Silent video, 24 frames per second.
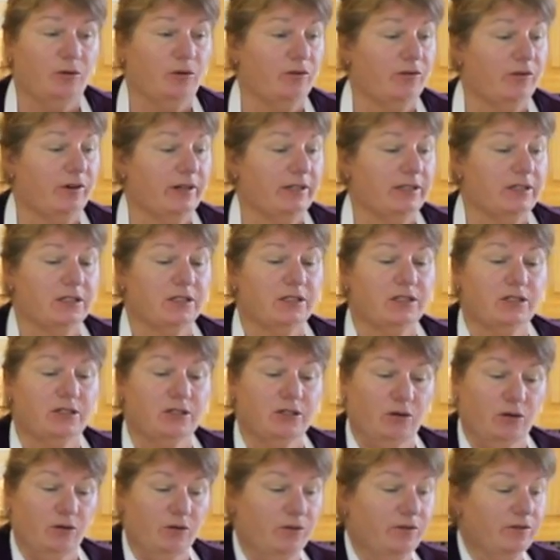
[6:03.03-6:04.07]
over at the
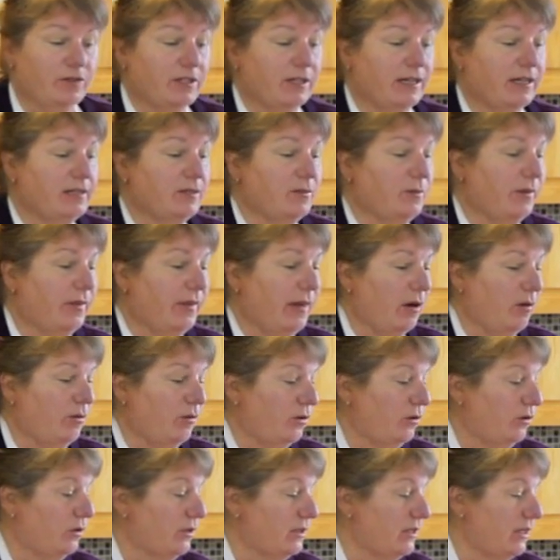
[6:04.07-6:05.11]
stove, so that's what
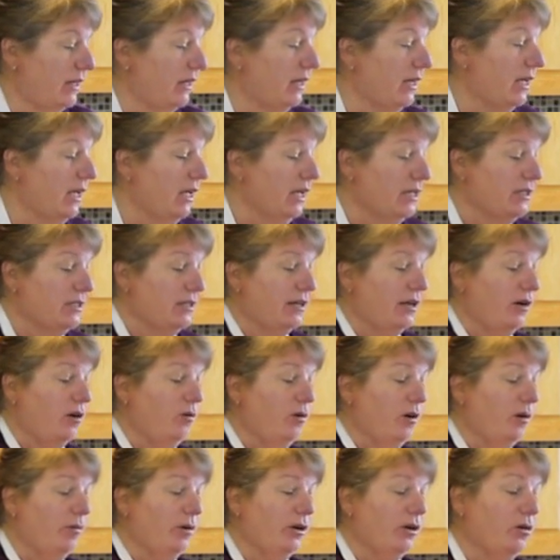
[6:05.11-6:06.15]
it looks like. So now
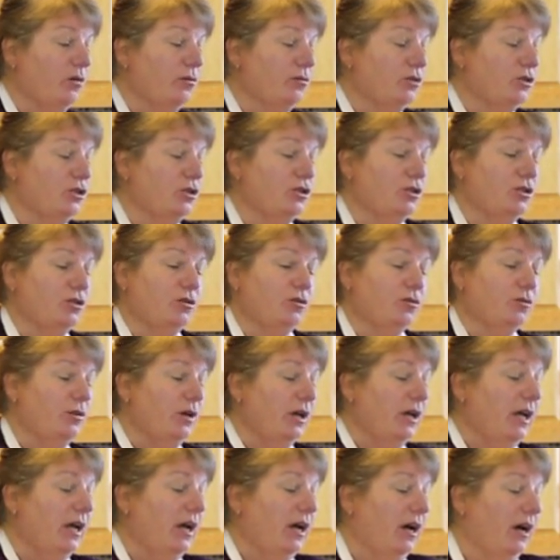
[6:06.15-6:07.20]
what we're going to do,
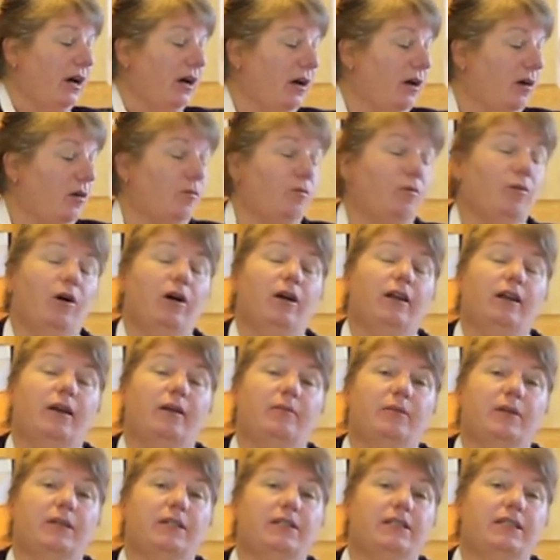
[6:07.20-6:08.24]
while
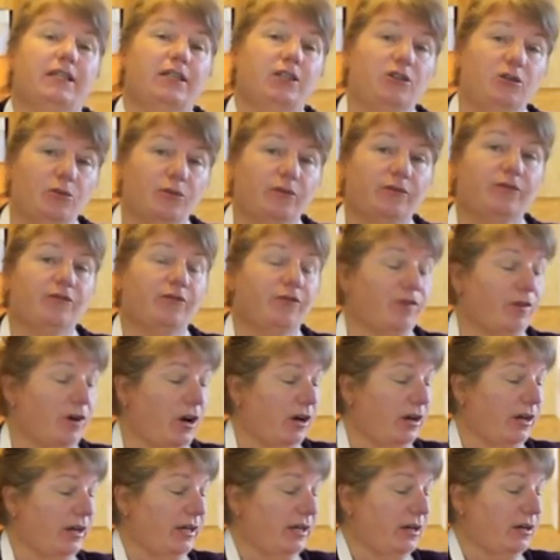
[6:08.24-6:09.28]
I'm continuing
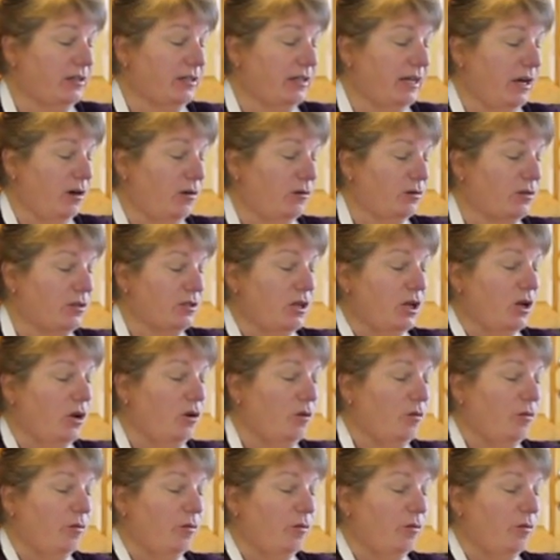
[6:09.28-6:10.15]
frying our Toutons,